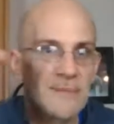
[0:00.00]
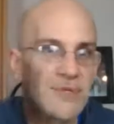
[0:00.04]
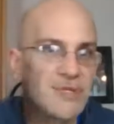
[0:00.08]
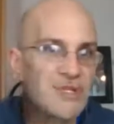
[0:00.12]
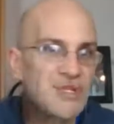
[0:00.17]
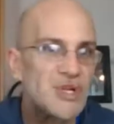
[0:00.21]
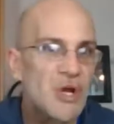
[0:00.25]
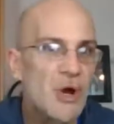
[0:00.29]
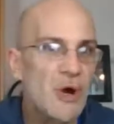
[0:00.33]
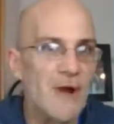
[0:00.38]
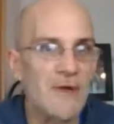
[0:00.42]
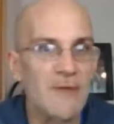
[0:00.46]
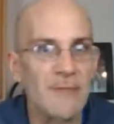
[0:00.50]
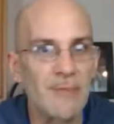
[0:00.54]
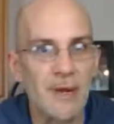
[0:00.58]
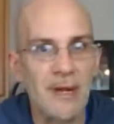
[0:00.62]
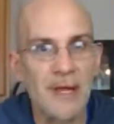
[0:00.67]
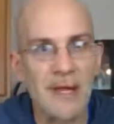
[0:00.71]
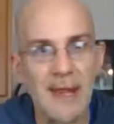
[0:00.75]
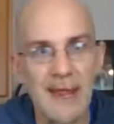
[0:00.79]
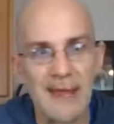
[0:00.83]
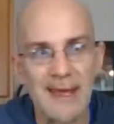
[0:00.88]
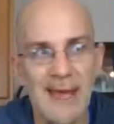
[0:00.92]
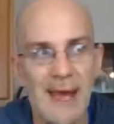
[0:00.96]
to show
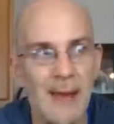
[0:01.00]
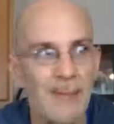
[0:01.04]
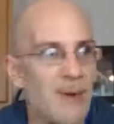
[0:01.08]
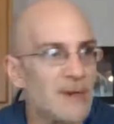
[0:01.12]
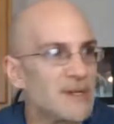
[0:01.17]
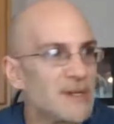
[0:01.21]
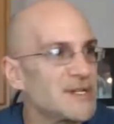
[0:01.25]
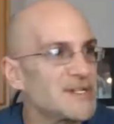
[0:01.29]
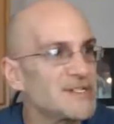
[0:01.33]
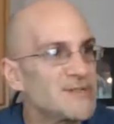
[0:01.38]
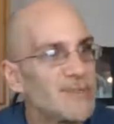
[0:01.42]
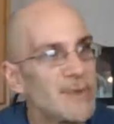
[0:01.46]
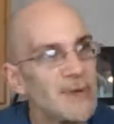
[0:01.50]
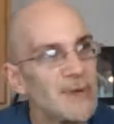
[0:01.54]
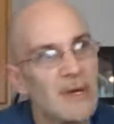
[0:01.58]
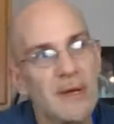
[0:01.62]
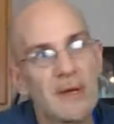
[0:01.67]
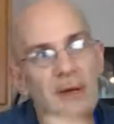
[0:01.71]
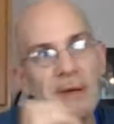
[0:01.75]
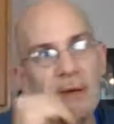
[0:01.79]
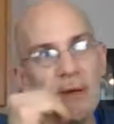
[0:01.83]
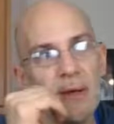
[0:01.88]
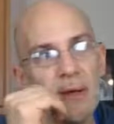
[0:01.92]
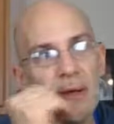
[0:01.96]
everybody like how much I
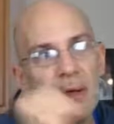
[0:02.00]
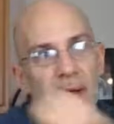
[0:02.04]
spent,